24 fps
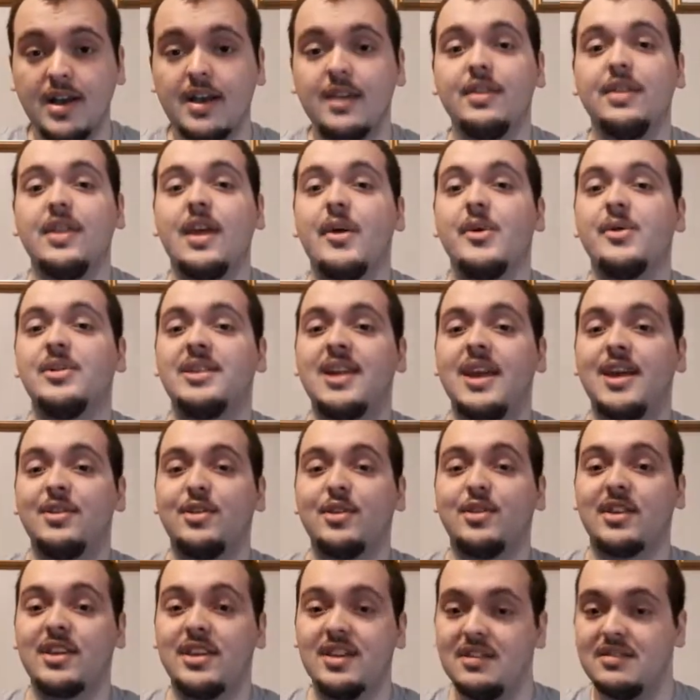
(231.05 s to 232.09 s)
They would take their
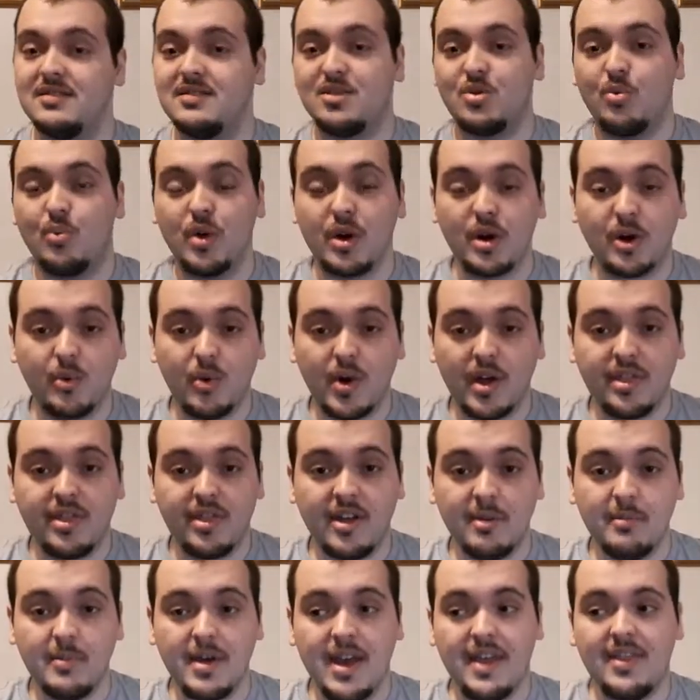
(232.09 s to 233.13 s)
keys to work with
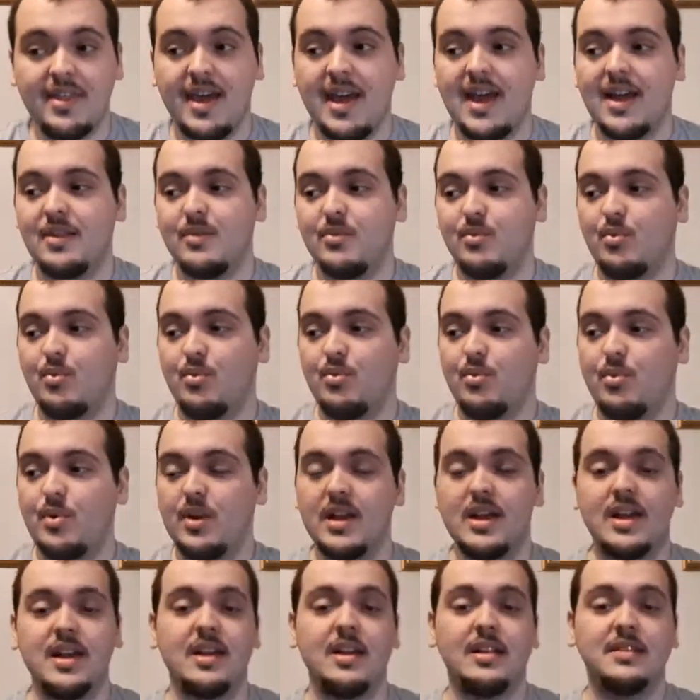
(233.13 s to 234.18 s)
them, and then
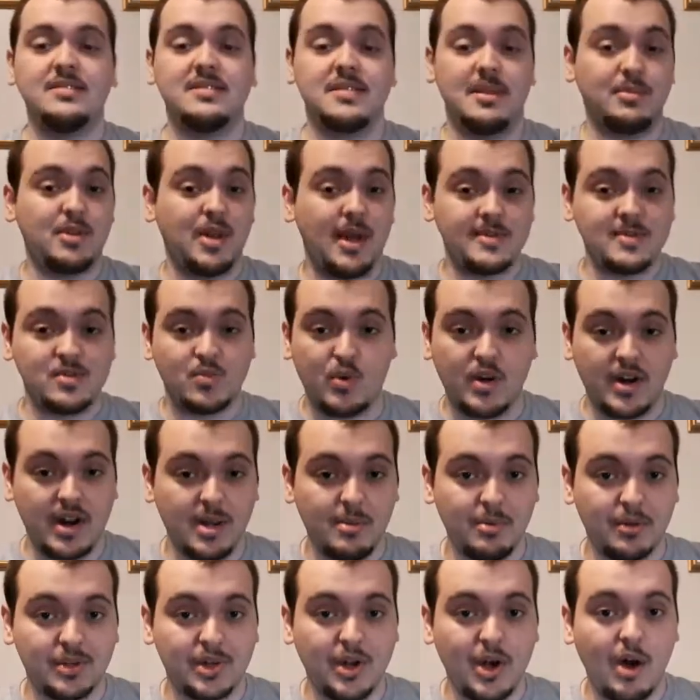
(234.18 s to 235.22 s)
we sometimes weren't
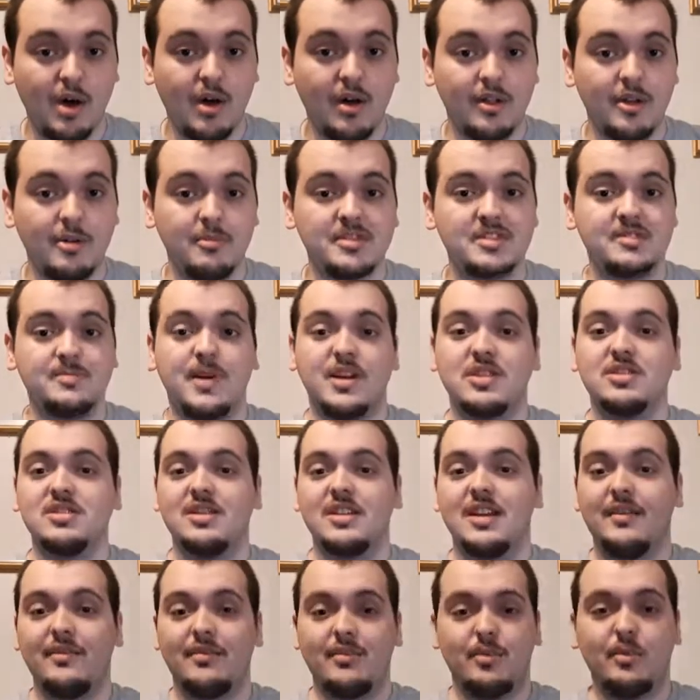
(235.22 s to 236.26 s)
able to call them, especially
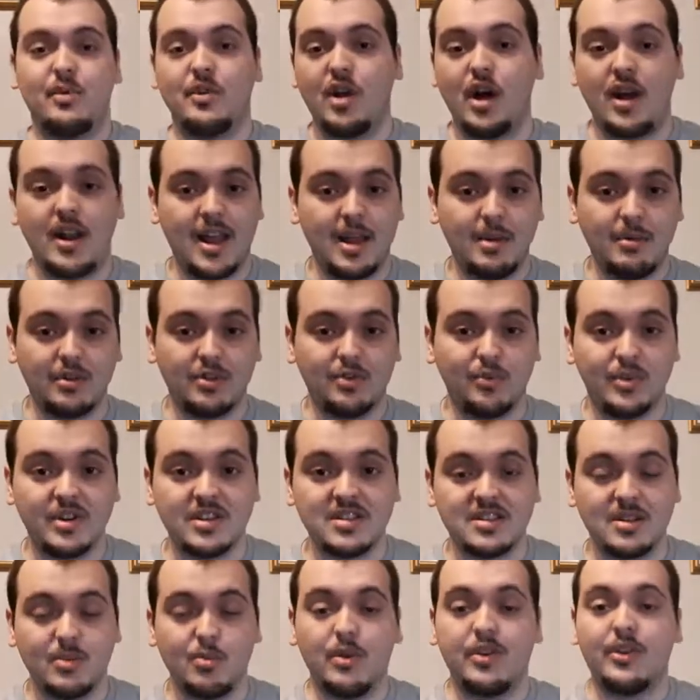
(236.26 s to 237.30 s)
if we're not able to reach
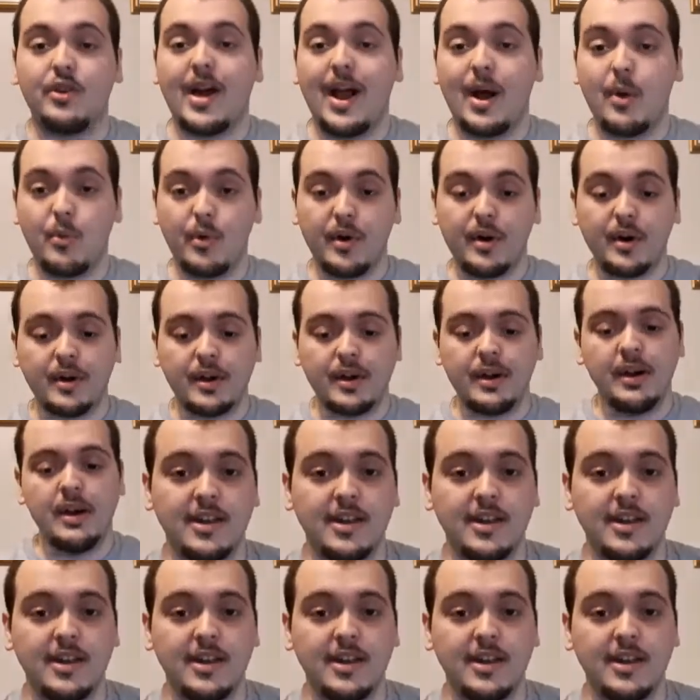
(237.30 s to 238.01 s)
them when they're at work.